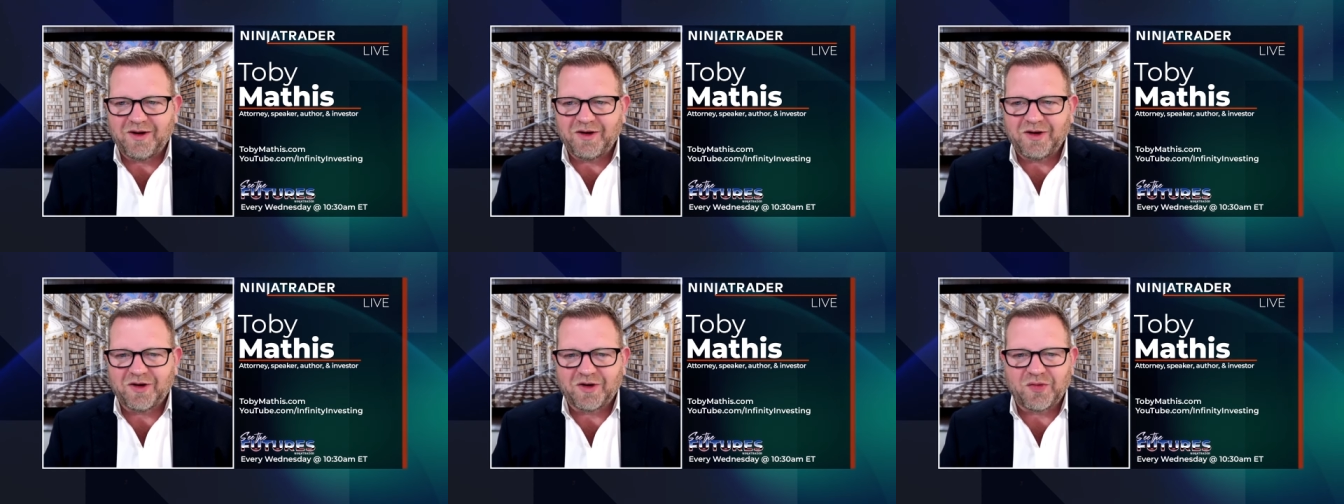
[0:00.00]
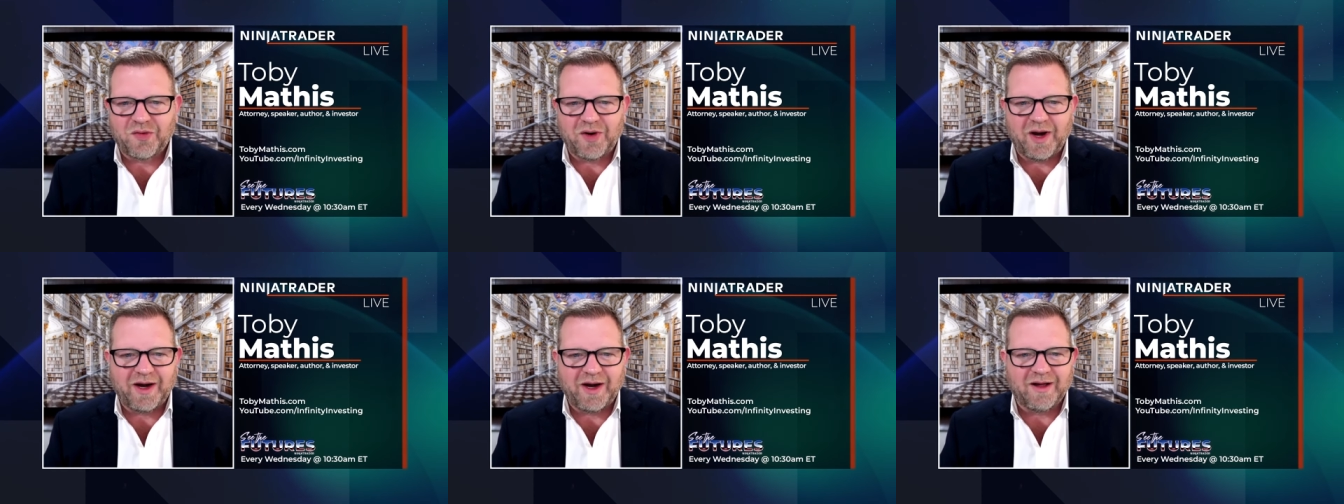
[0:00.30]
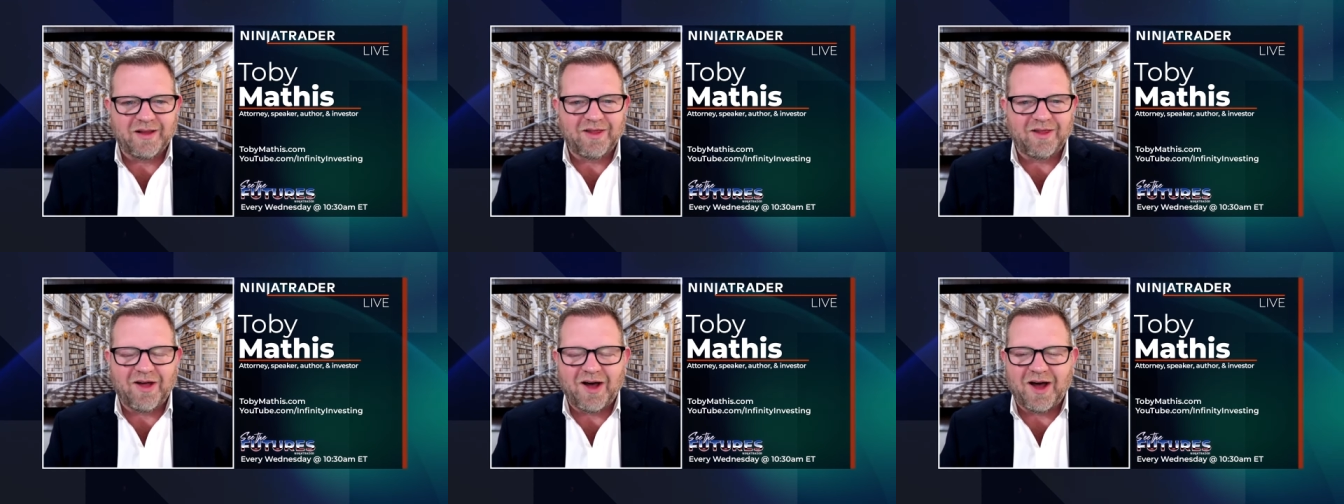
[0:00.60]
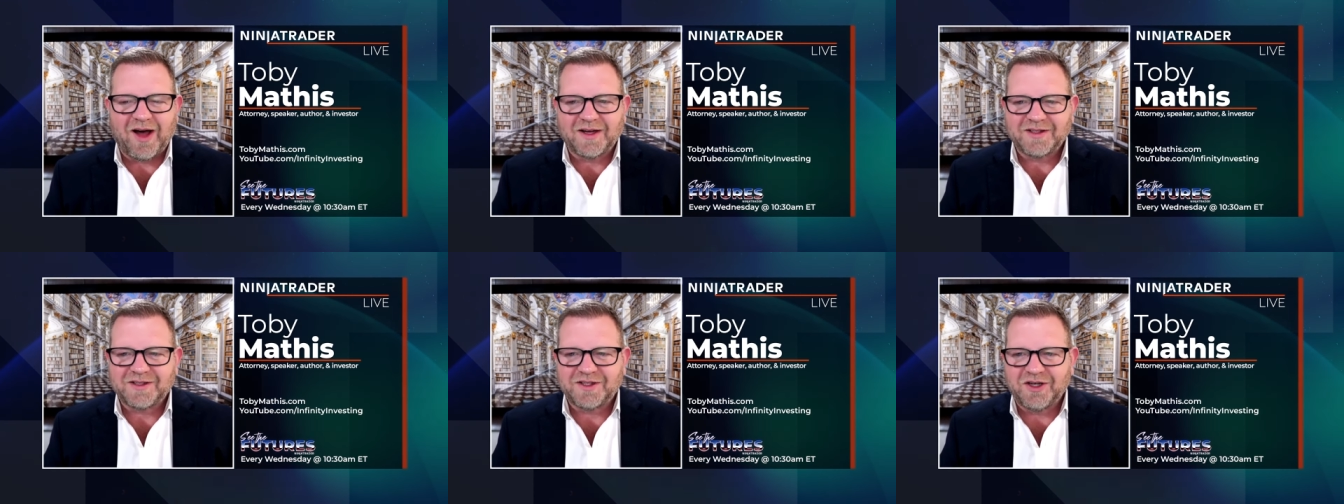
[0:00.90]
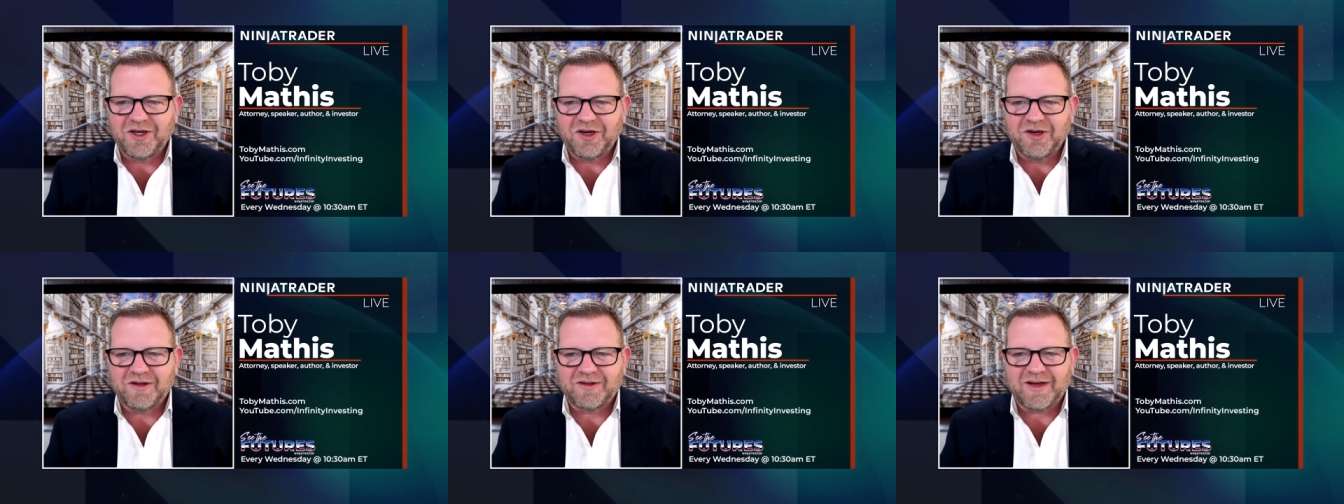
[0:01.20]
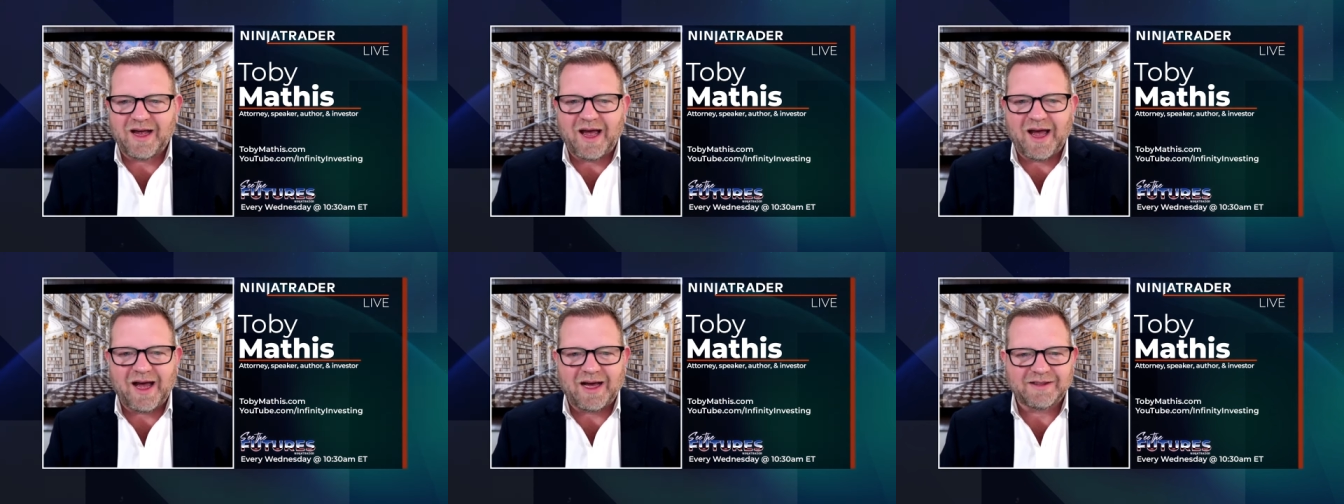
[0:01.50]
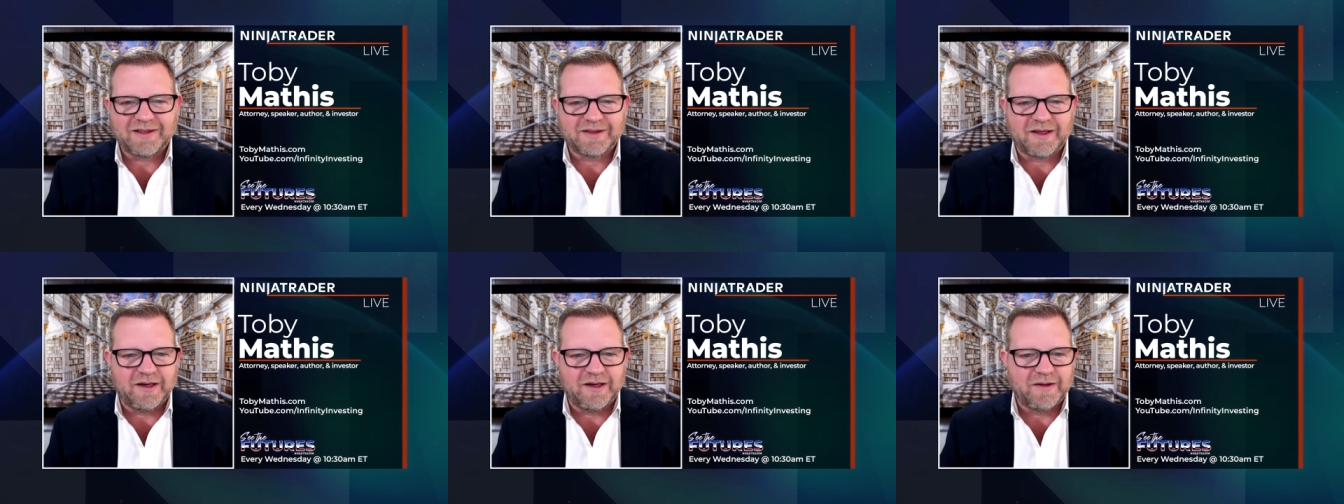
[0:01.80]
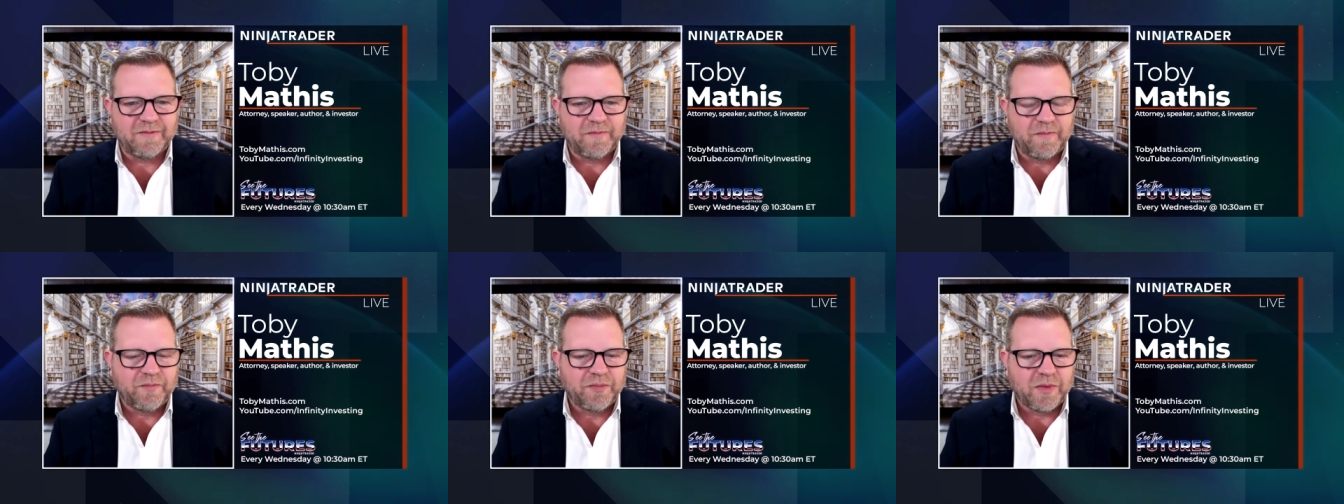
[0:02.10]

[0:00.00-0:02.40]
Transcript: You're creating a loss and you're just asking